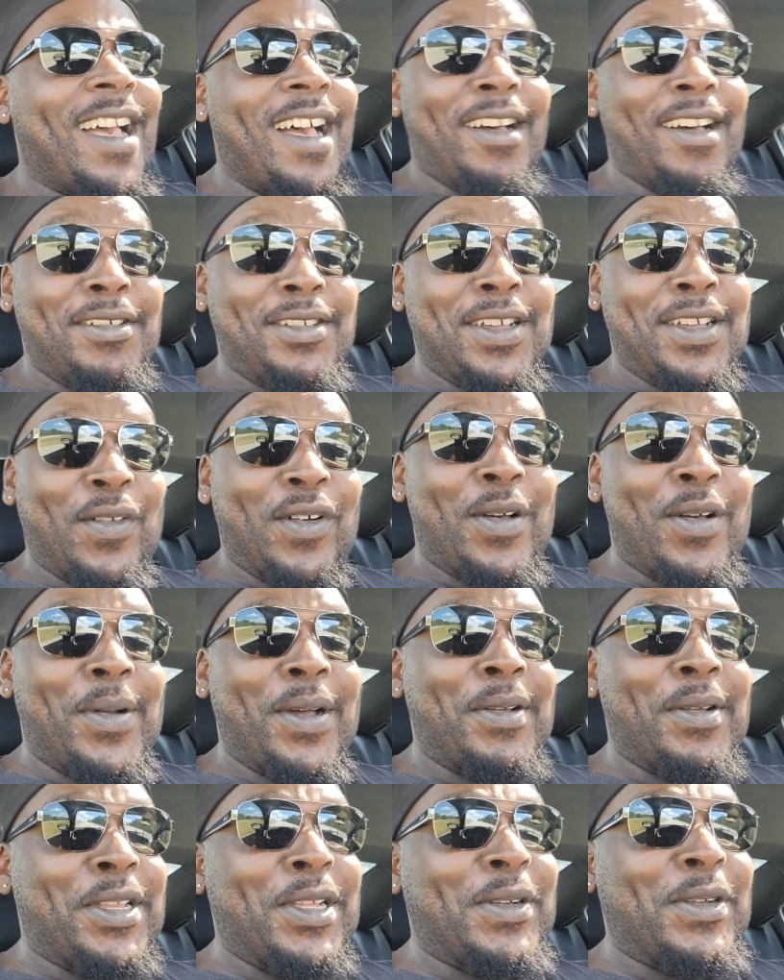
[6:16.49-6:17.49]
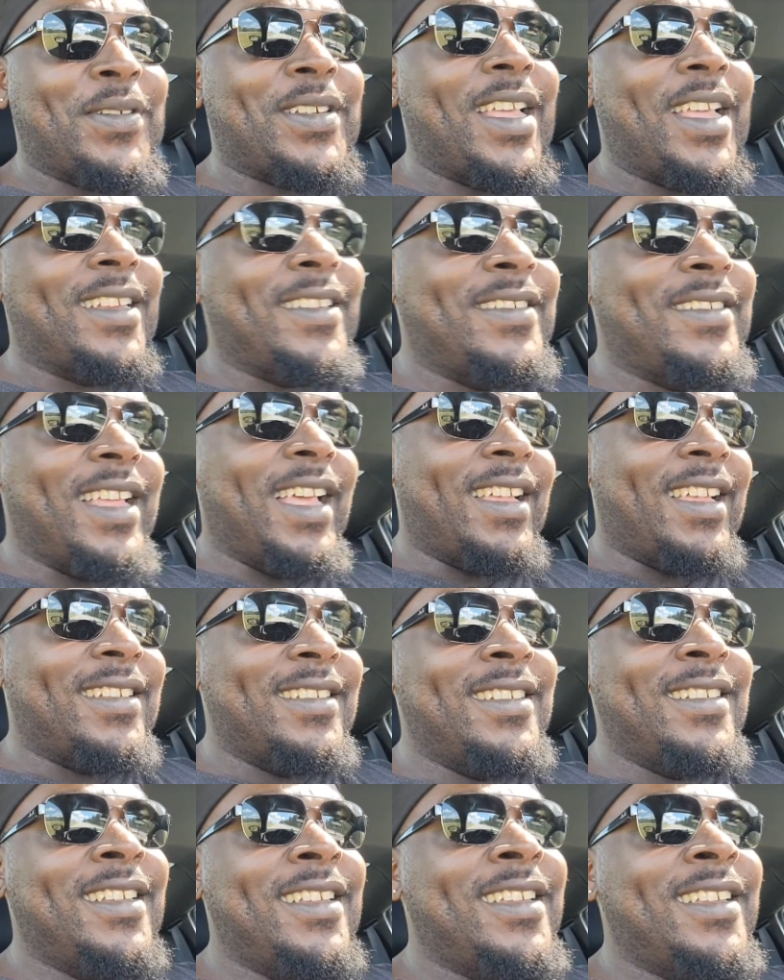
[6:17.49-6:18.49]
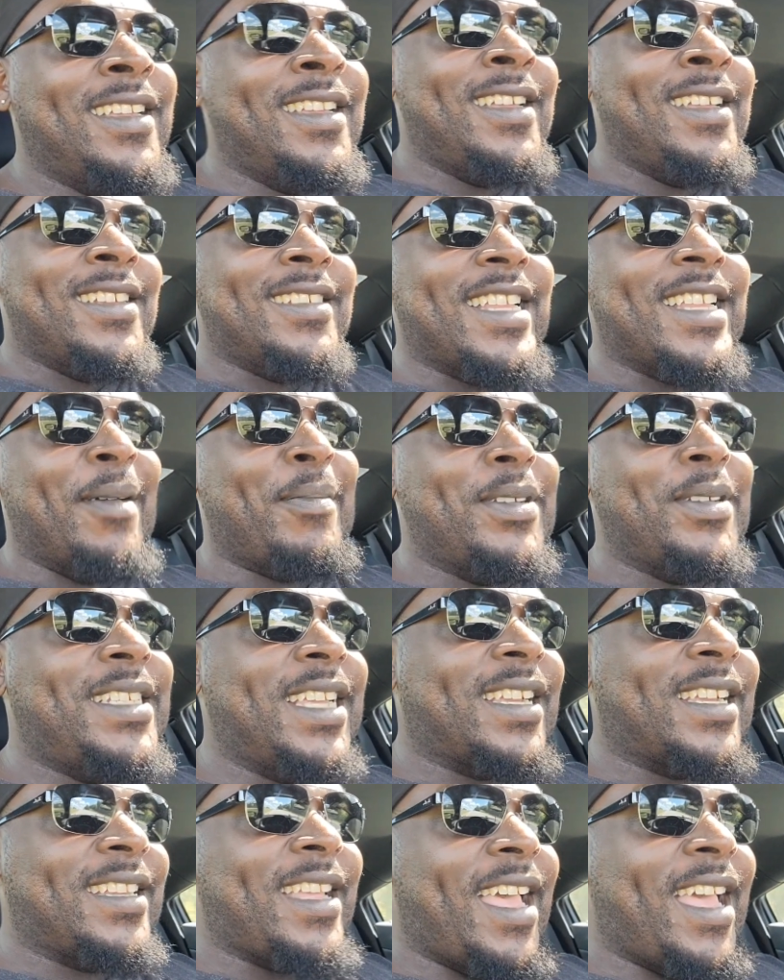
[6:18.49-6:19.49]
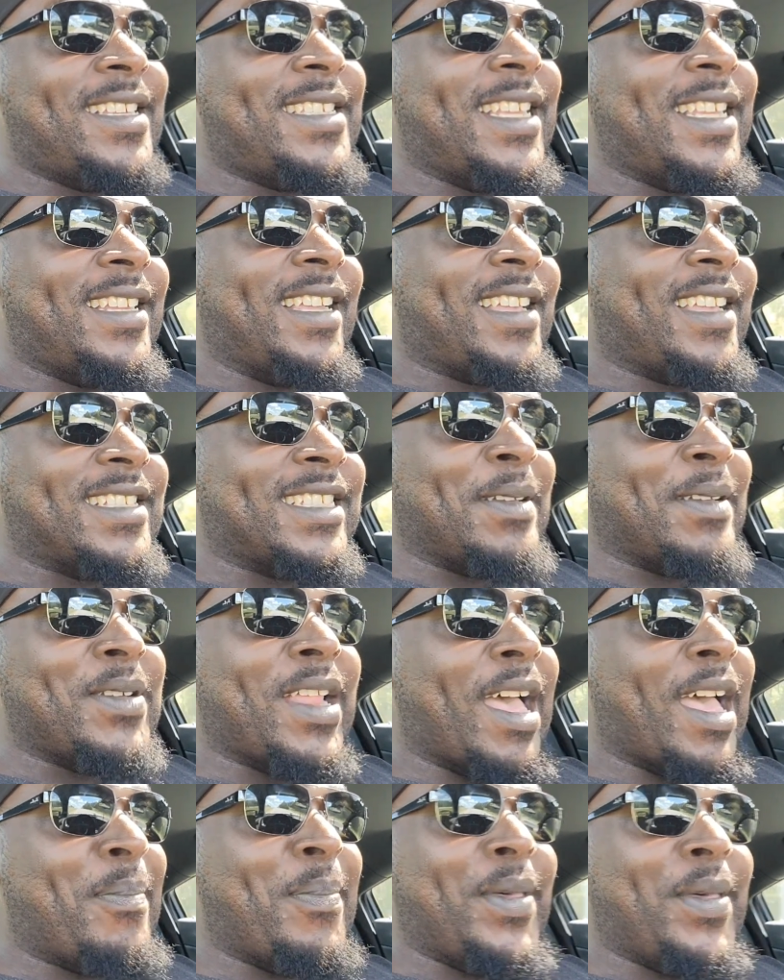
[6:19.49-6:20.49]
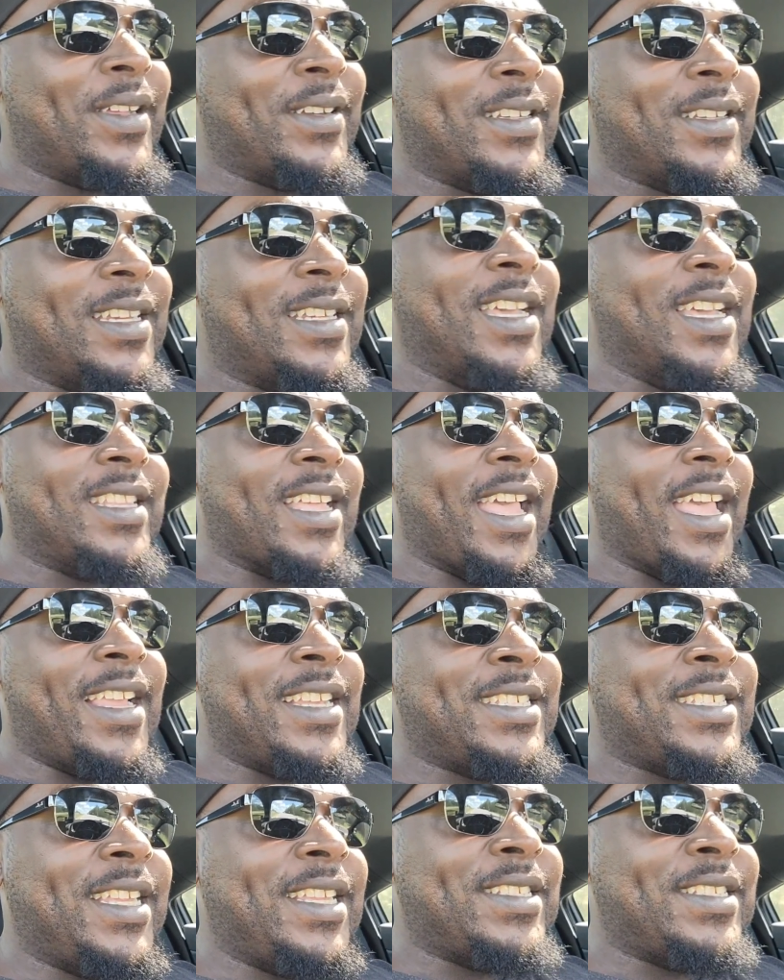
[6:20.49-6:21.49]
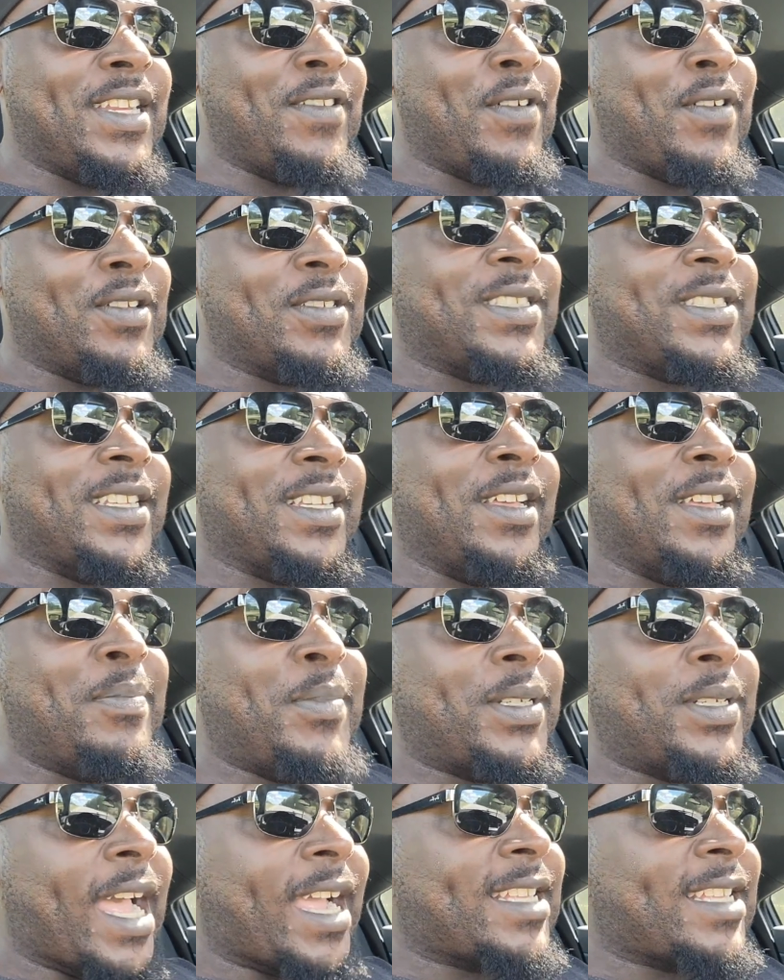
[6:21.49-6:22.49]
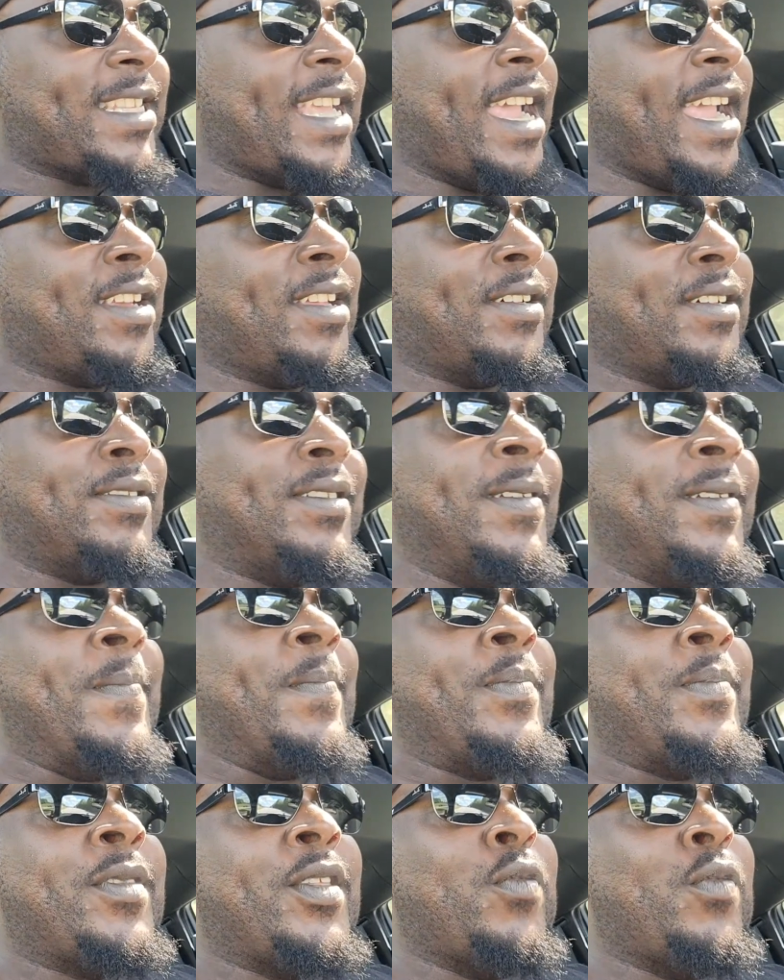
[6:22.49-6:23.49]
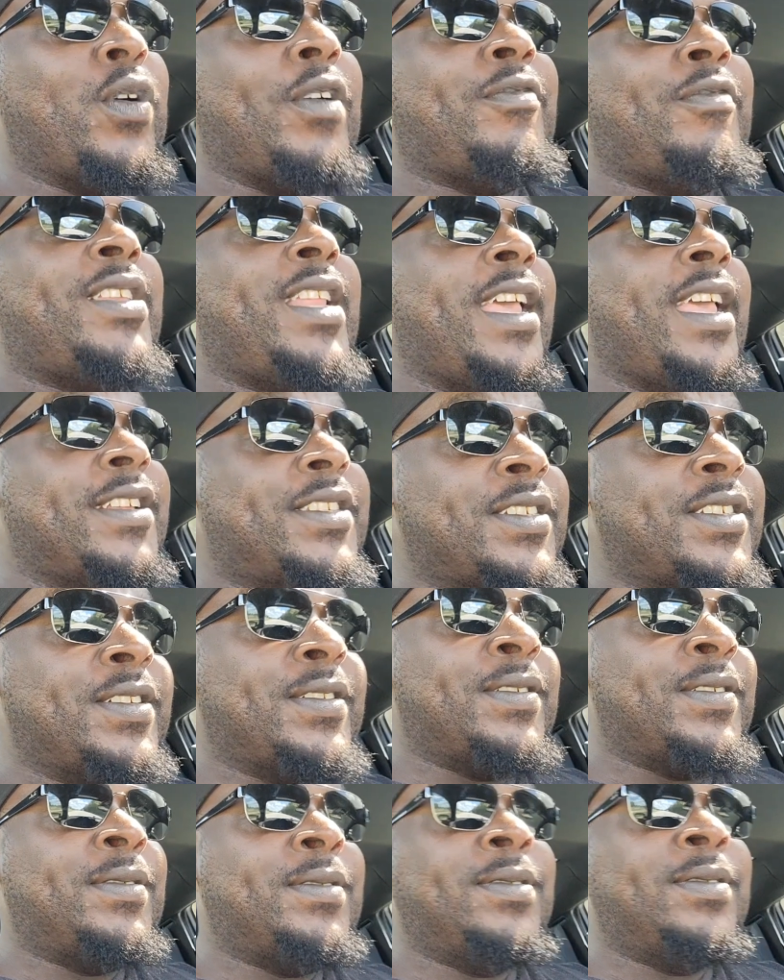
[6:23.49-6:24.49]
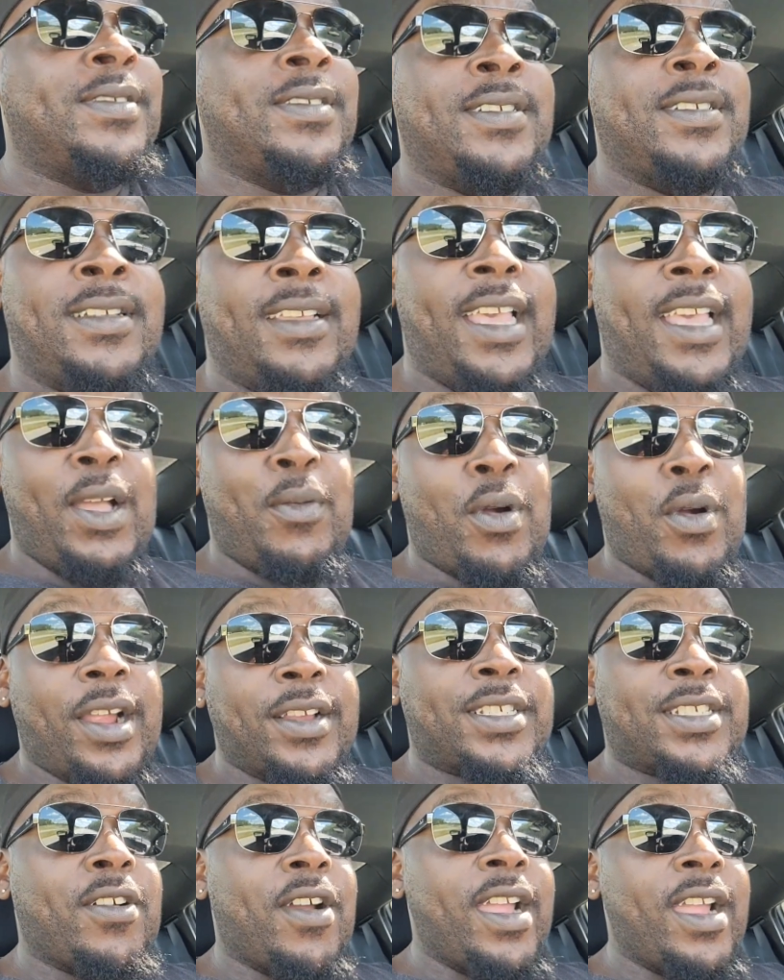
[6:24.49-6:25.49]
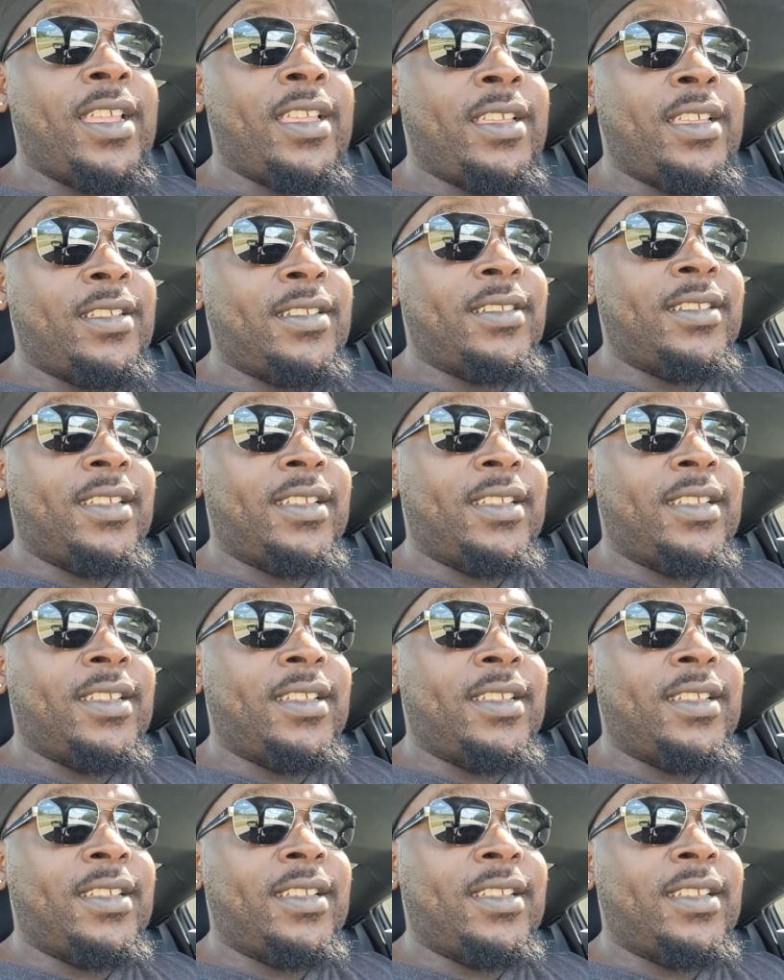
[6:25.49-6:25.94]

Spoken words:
I don't know what I'm gonna do with that particular antenna, because I'm not building another HD0 setup. But like I said though, with digital, it works great.